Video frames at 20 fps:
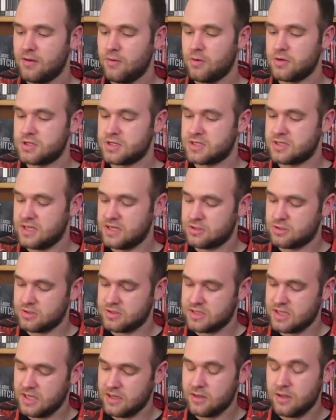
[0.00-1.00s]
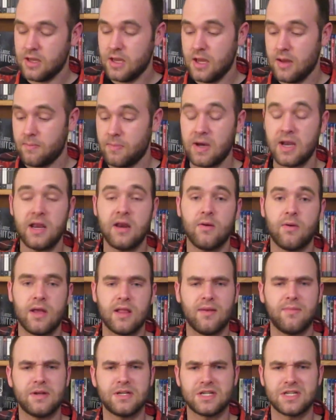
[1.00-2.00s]
which is interesting. But anyway,
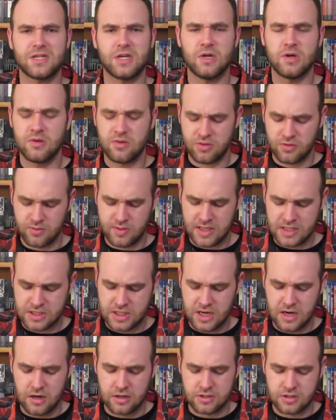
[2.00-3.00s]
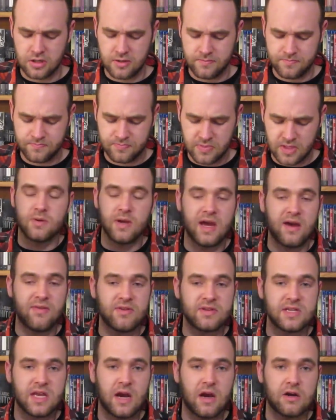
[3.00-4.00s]
let me just go through each character. So we have
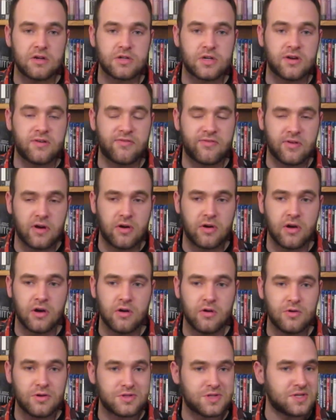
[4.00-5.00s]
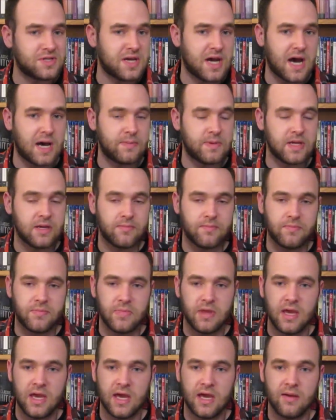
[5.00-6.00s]
this character in Frodo, who is this Hobbit,
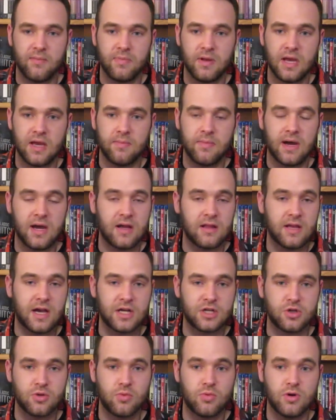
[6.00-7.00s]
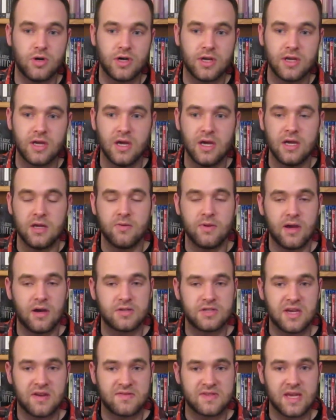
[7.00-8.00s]
played by Elijah Wood. We
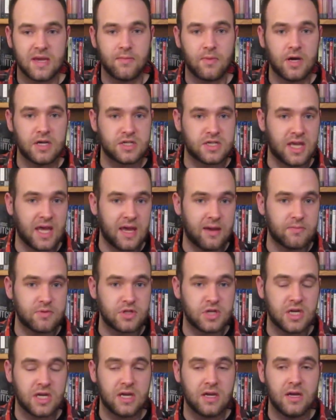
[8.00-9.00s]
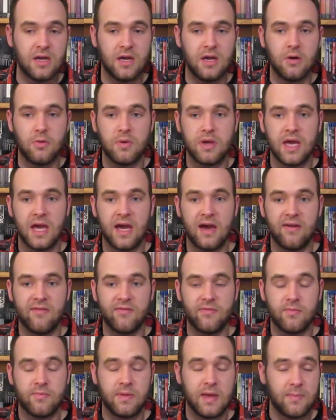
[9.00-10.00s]
also have Samwise Gamgee. We
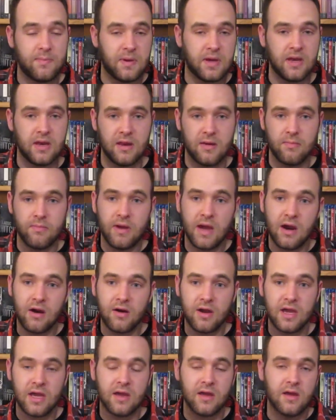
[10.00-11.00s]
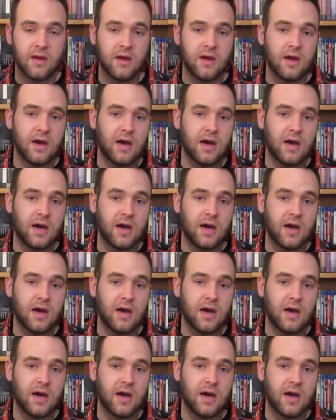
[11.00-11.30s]
have Pippin and Merry,